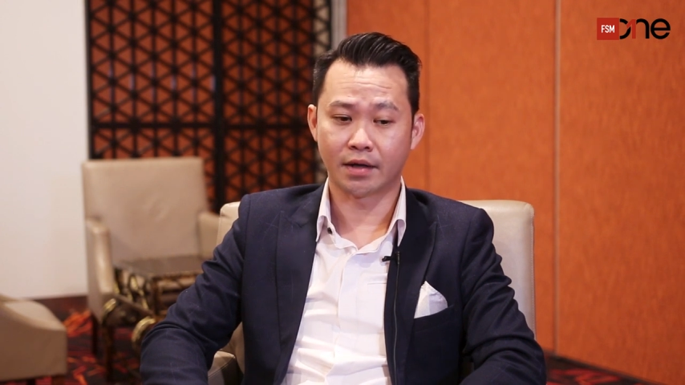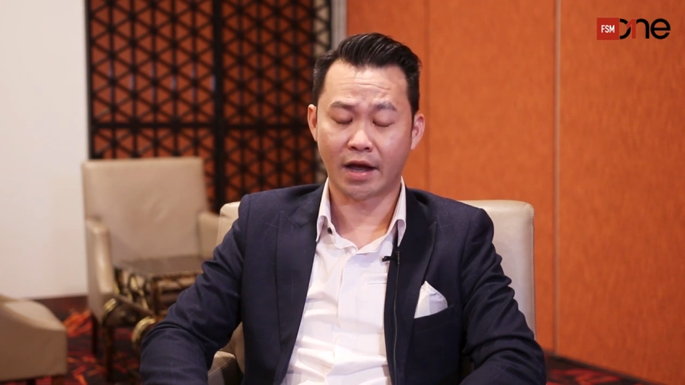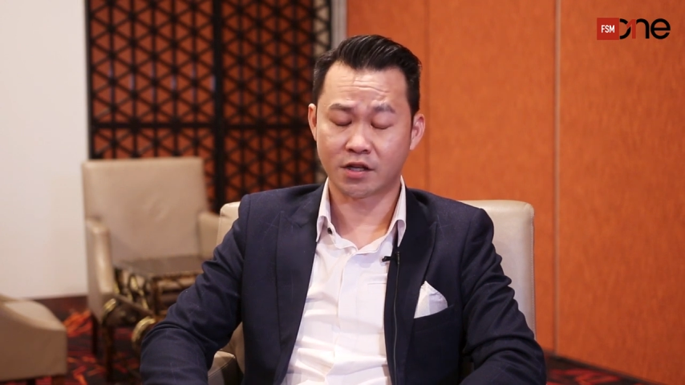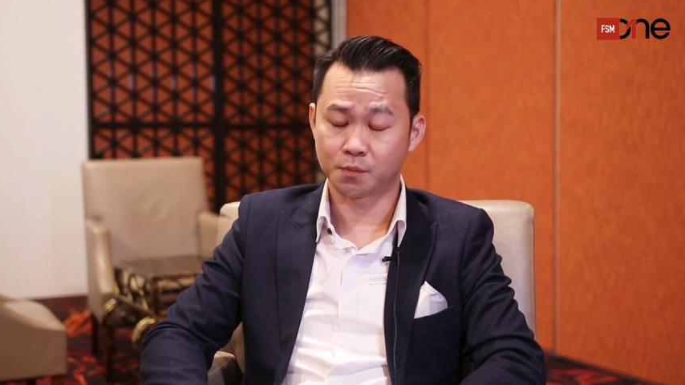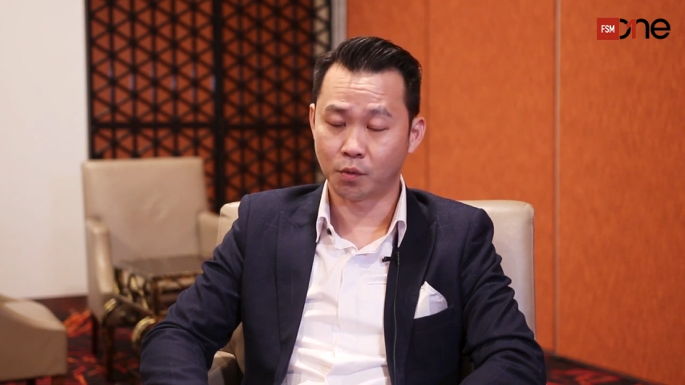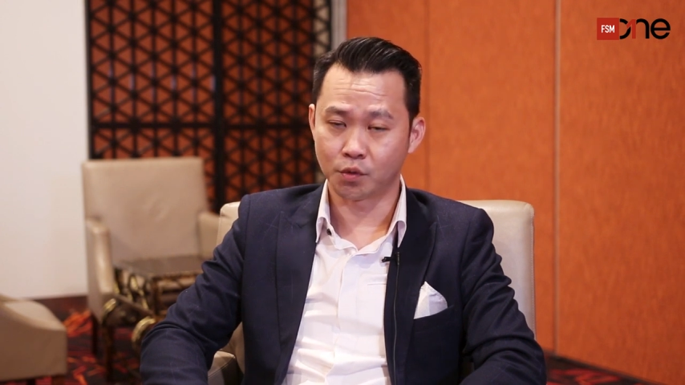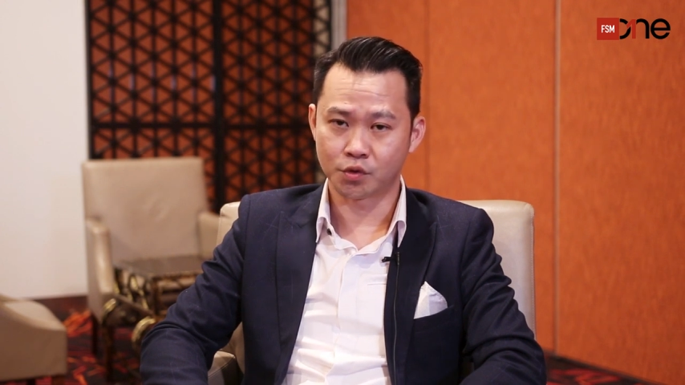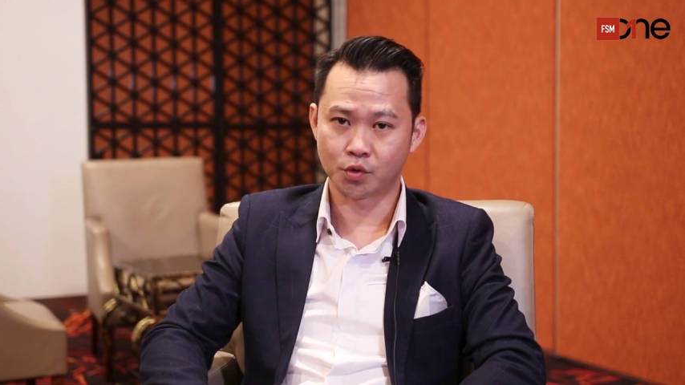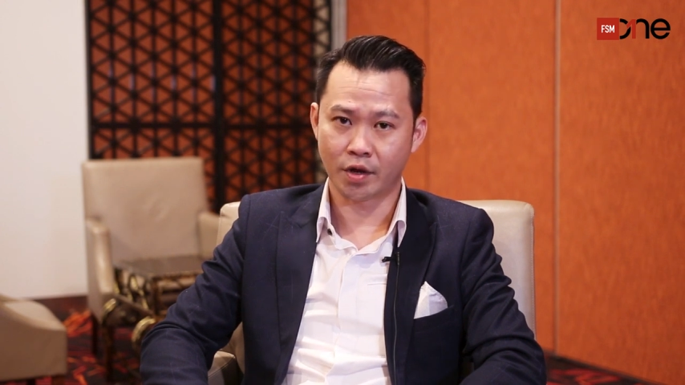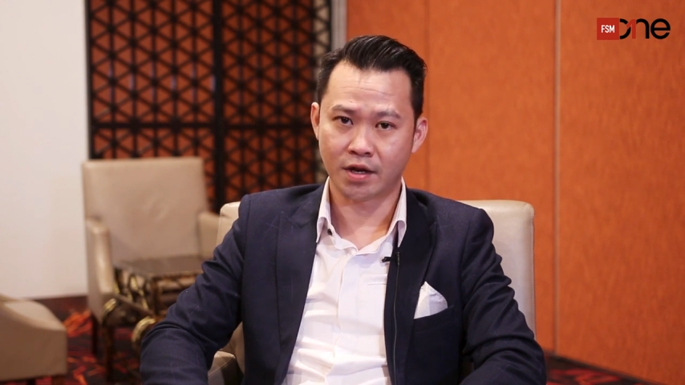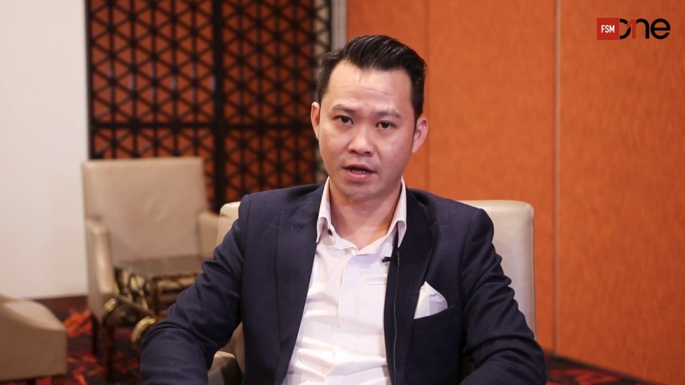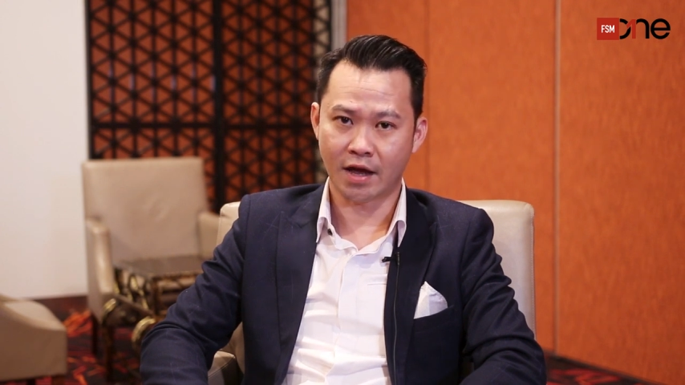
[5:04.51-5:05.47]
expose
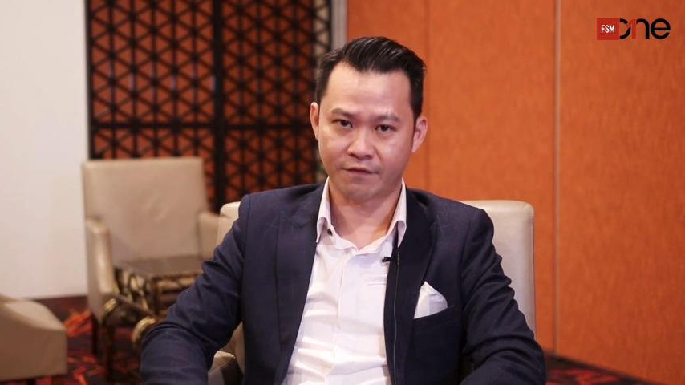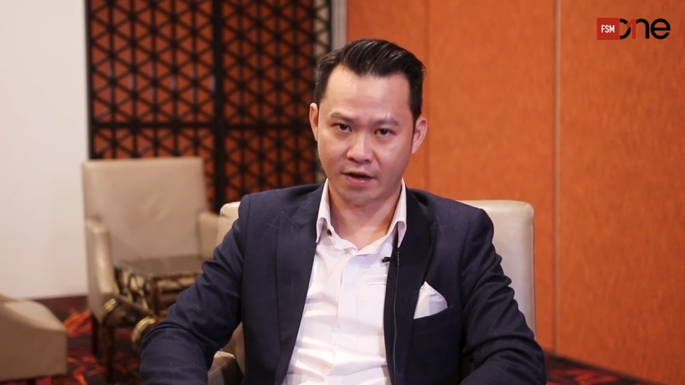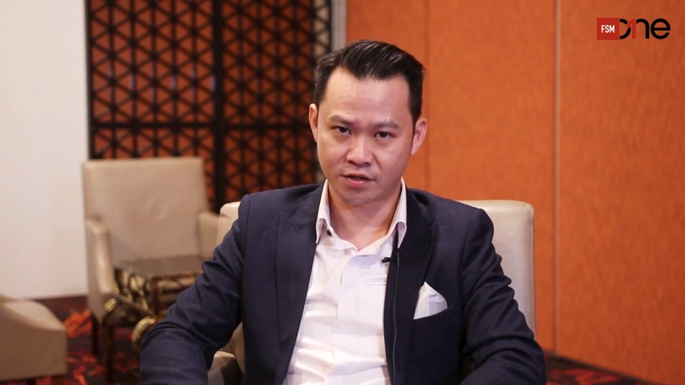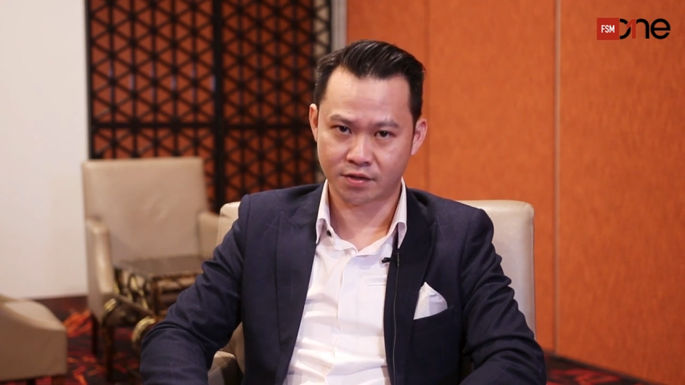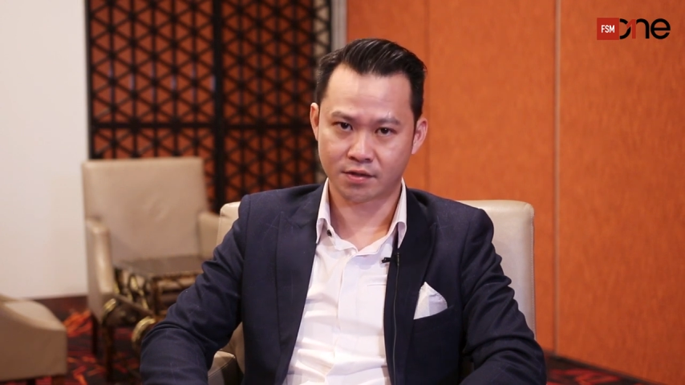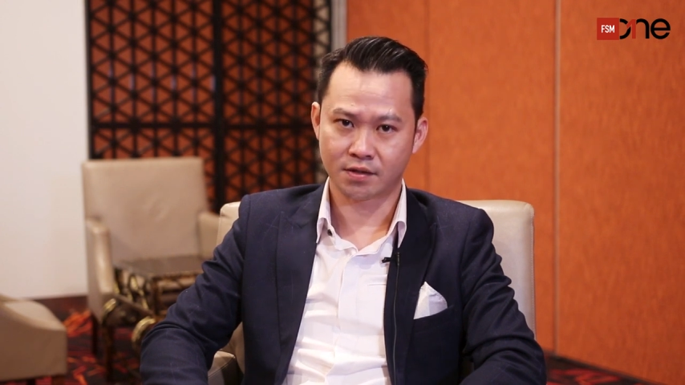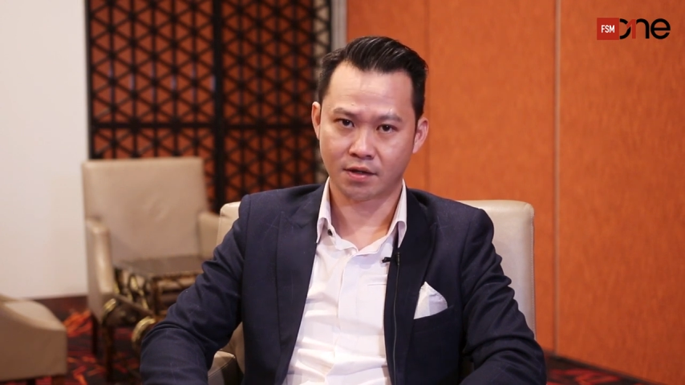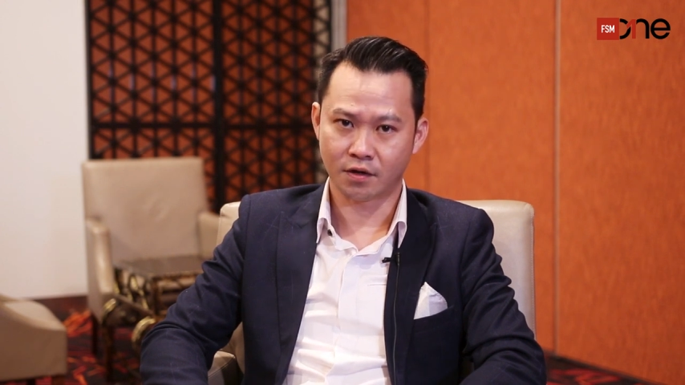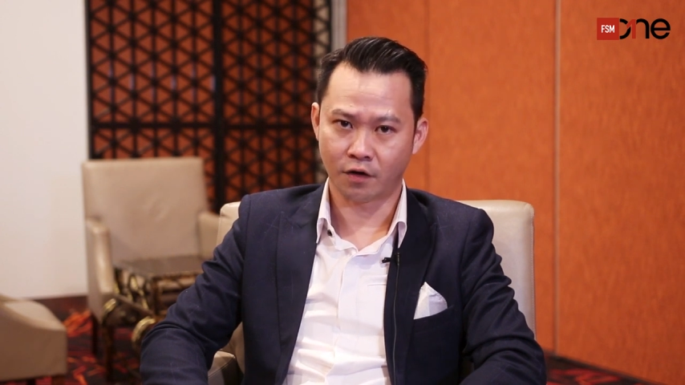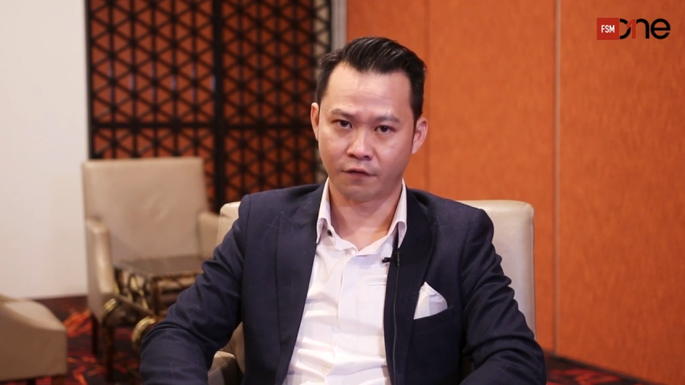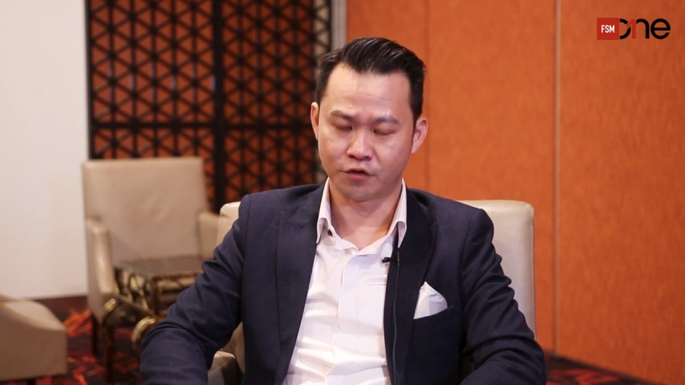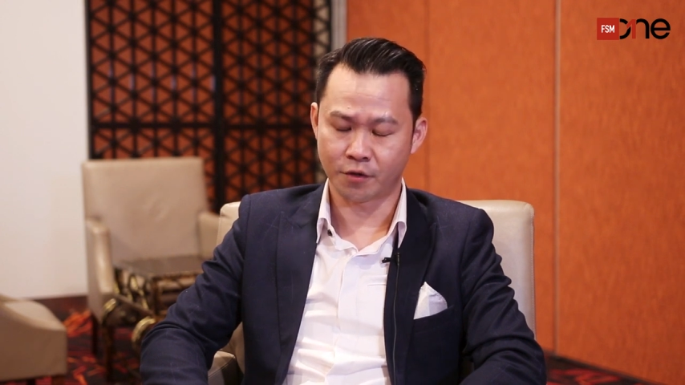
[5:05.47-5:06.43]
to any FX
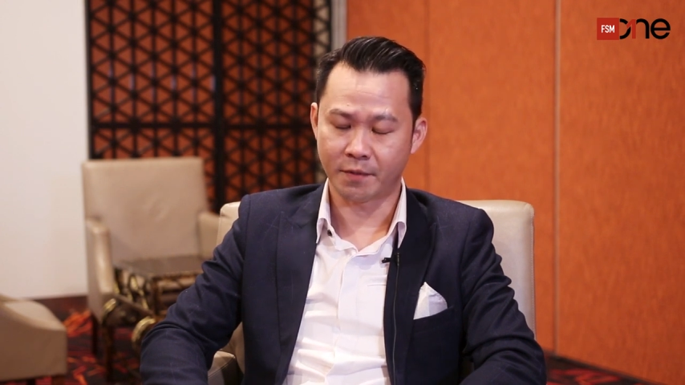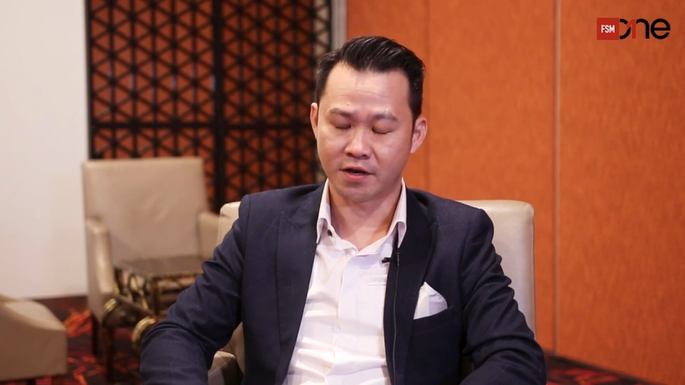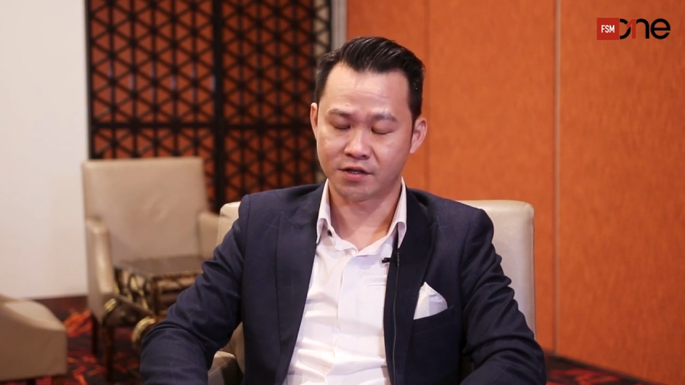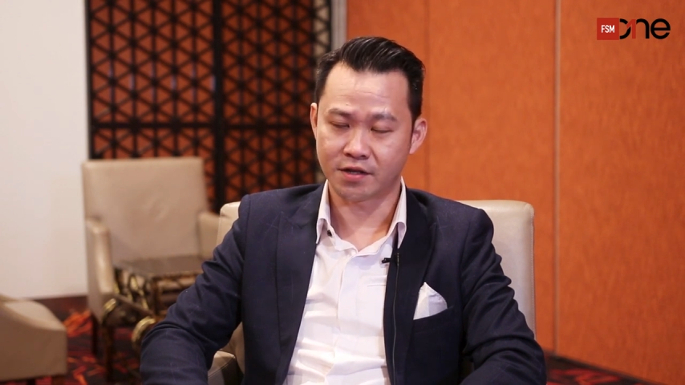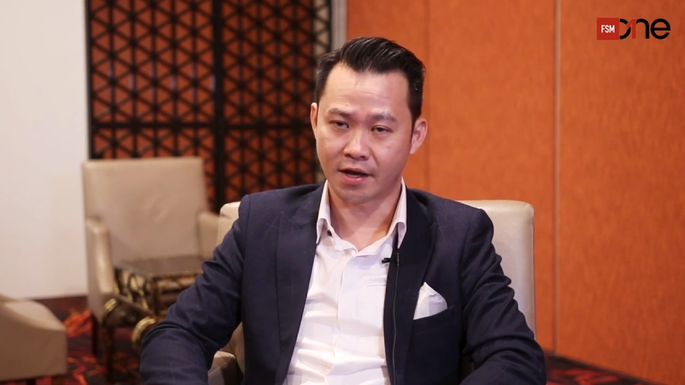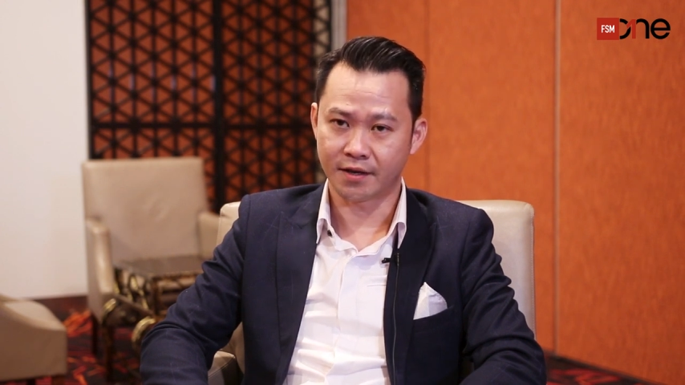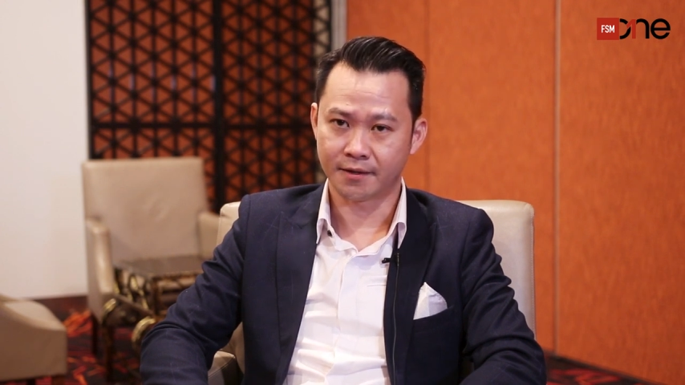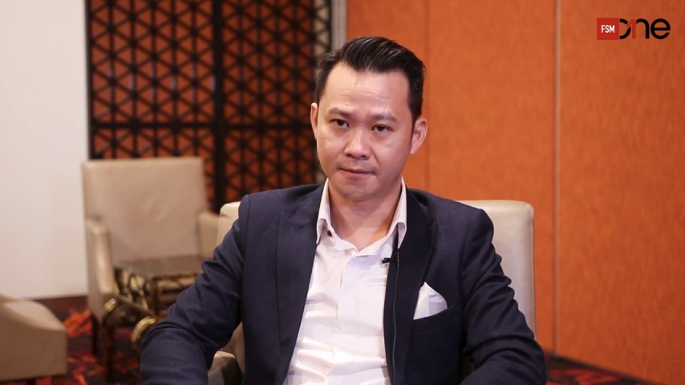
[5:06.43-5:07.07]
of Japanese yen.